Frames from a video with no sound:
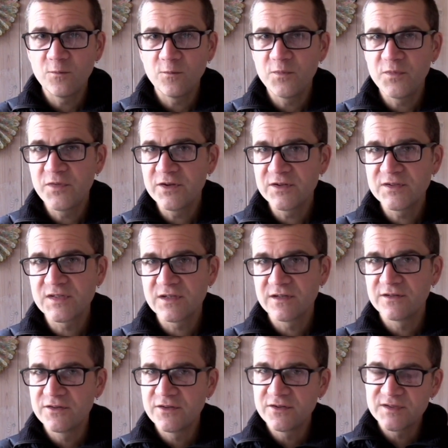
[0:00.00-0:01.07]
There's
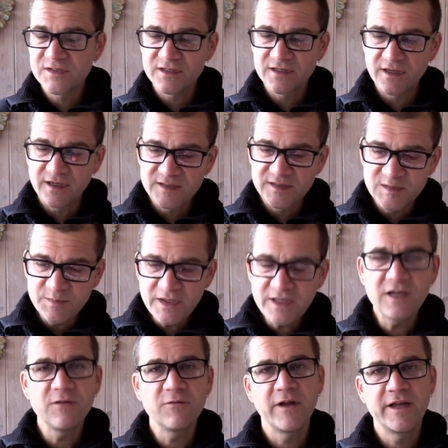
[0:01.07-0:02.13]
a
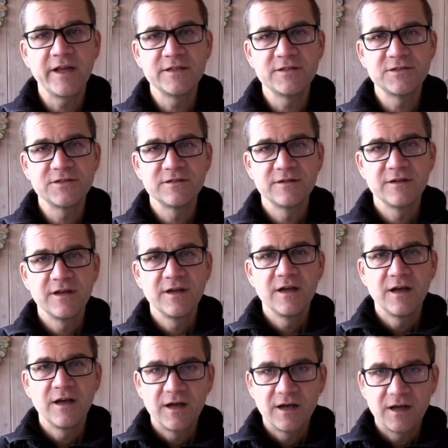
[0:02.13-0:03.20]
speaking range,
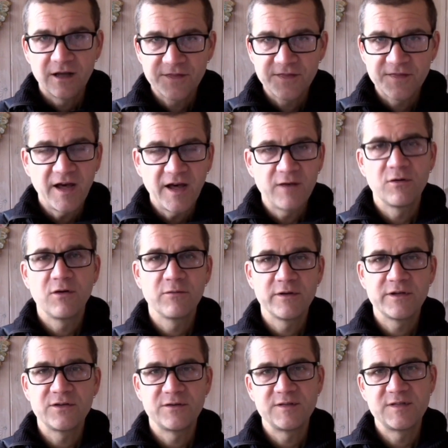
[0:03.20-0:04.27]
a
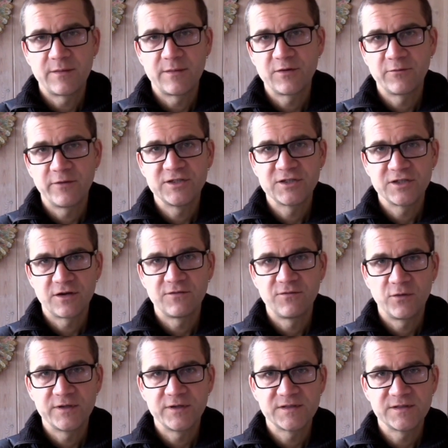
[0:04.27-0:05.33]
thyroarytenoid dominant range in our
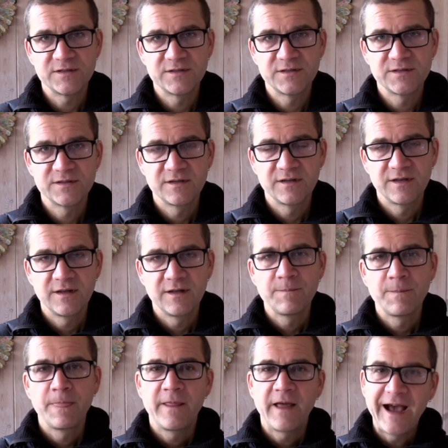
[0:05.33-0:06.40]
voices,
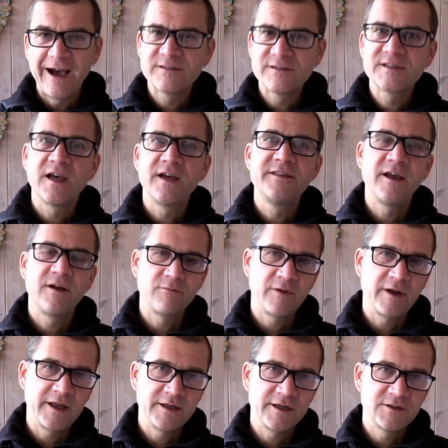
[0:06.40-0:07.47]
outside that
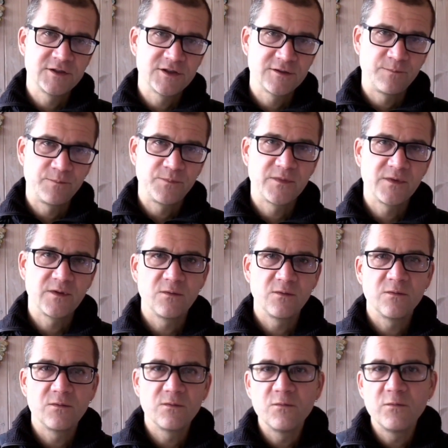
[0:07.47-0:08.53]
range,
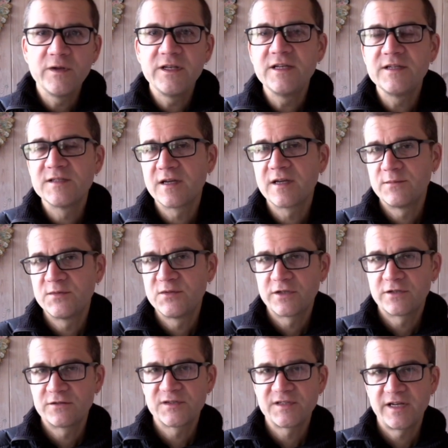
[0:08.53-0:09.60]
we need to come to an
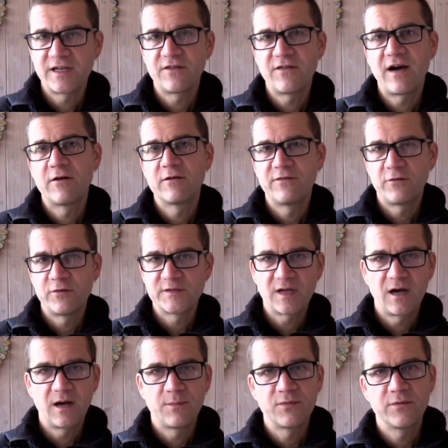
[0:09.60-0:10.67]
understanding of how our voice
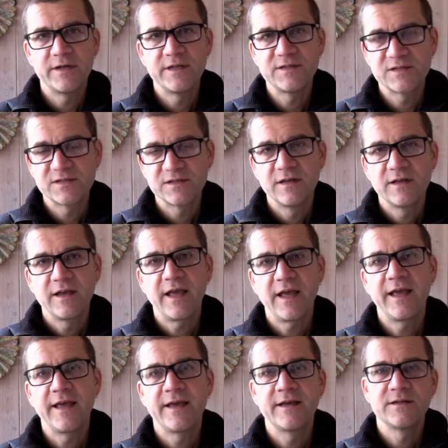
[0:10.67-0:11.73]
operates
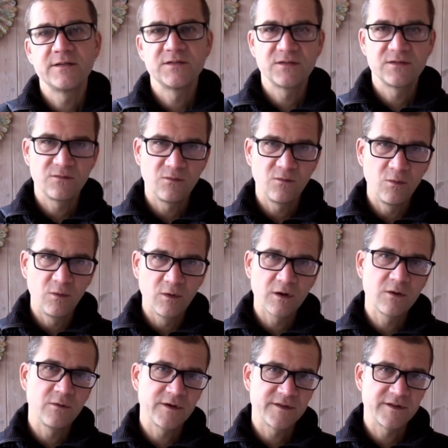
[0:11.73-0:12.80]
and
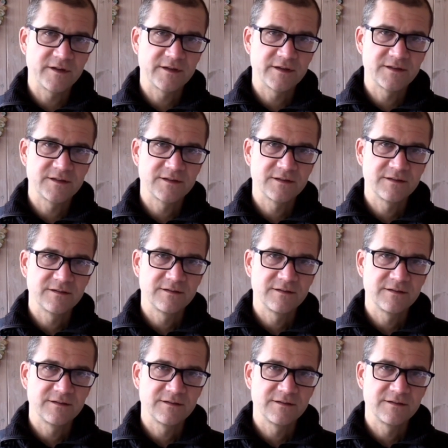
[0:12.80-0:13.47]
work with it,